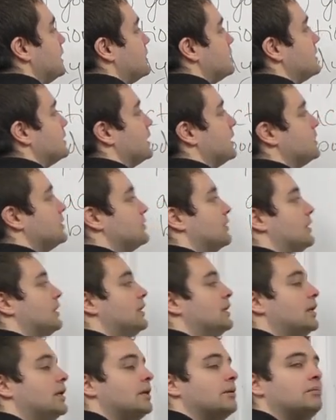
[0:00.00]

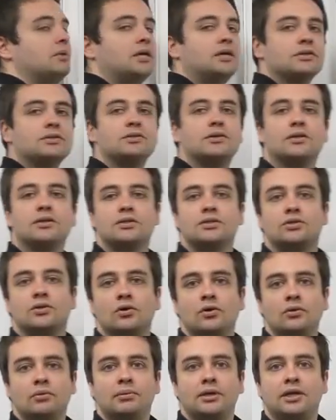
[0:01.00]
etc., because there are
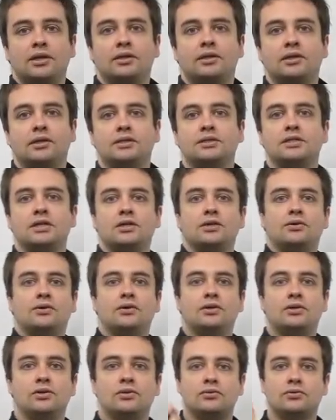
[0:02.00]
so many things that you
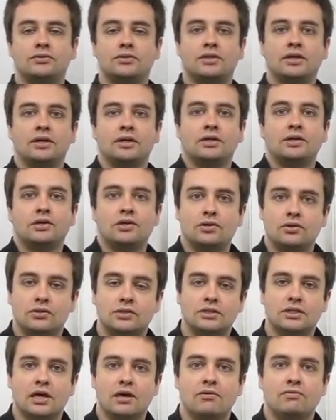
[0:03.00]
can use
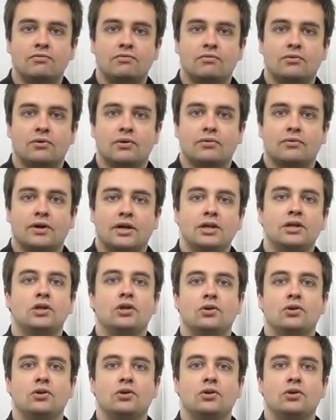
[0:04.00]
yourself for, right?